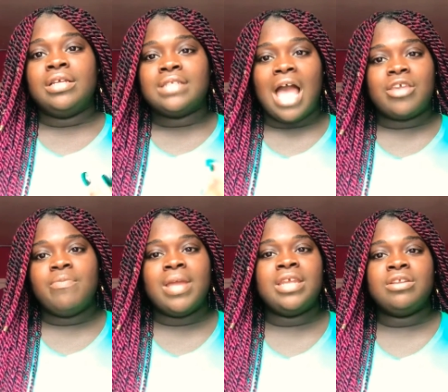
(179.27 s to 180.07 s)

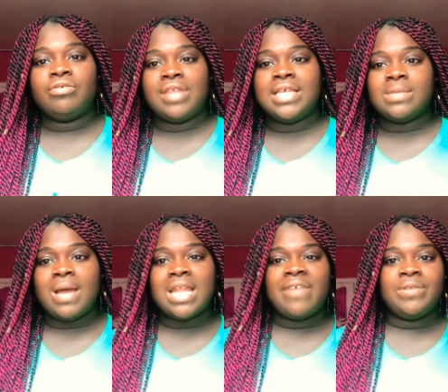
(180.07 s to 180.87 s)
documenting, you know, things in
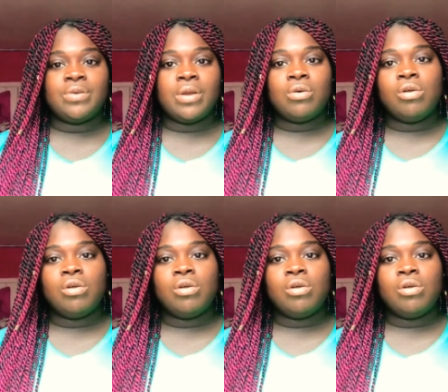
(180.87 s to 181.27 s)
my life and doing